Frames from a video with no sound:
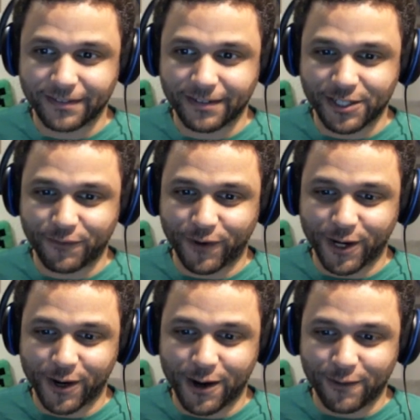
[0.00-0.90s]
Because this
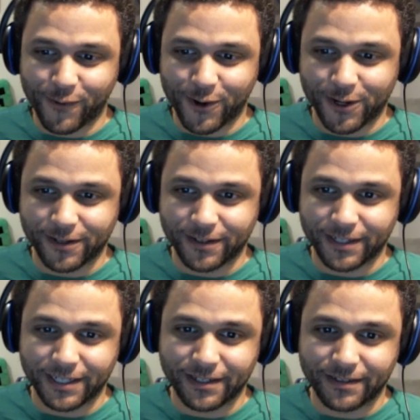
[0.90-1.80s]
freaking Gardevoir
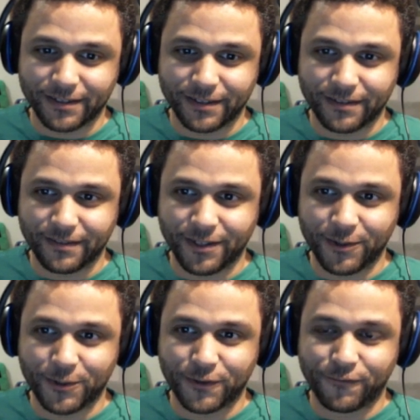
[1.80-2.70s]
uh, used